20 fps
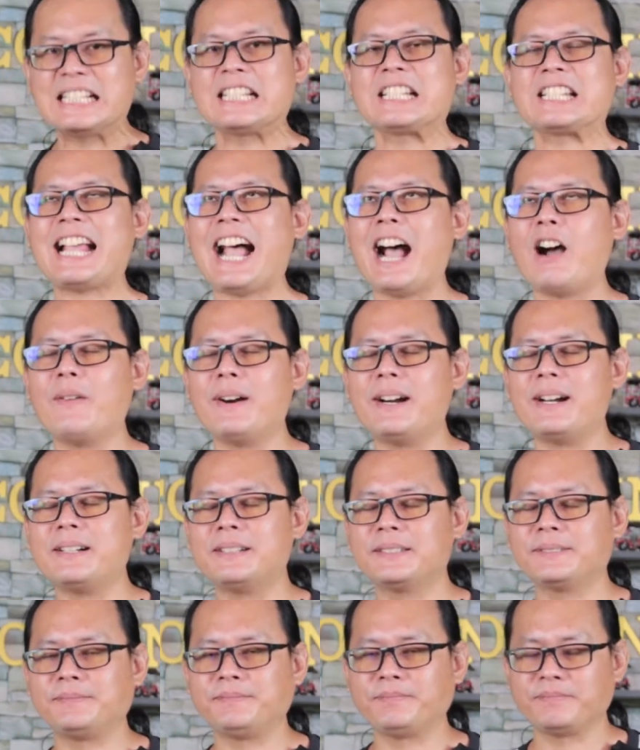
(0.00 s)
Sour,
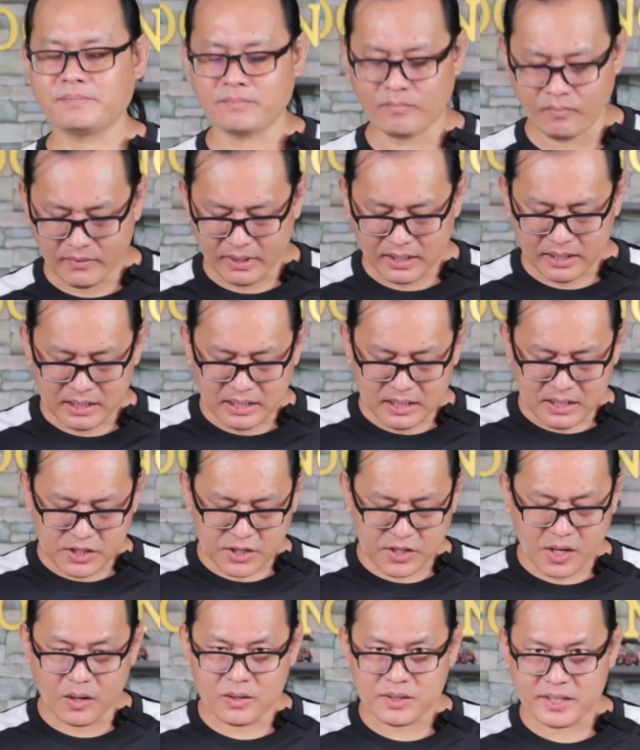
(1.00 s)

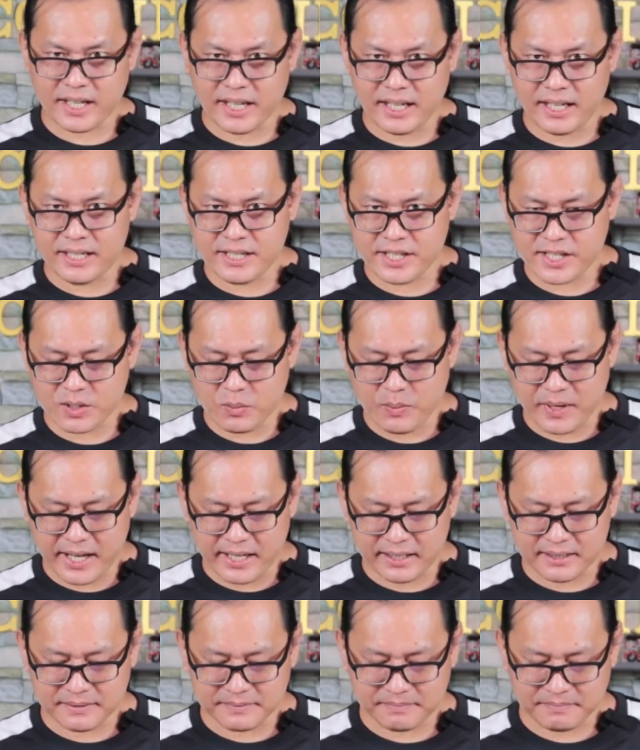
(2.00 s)
salty,
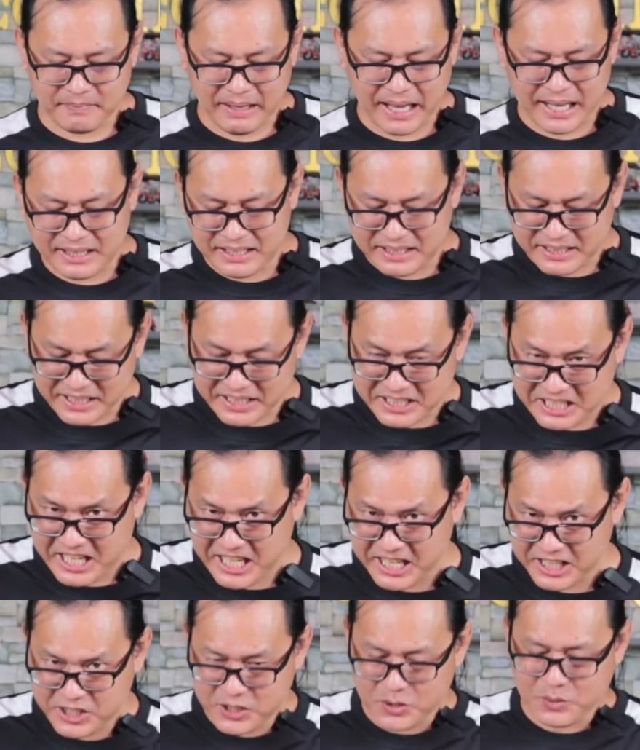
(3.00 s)
sweet, and it
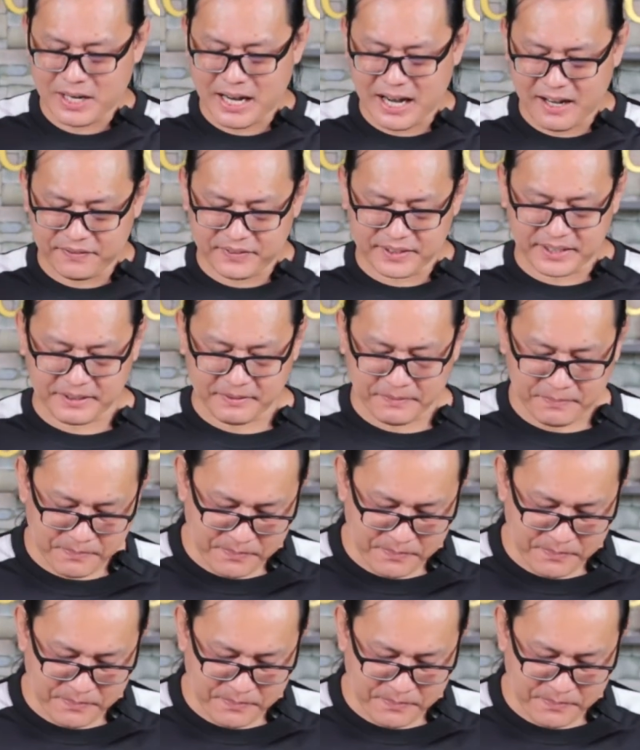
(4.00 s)
hits you after.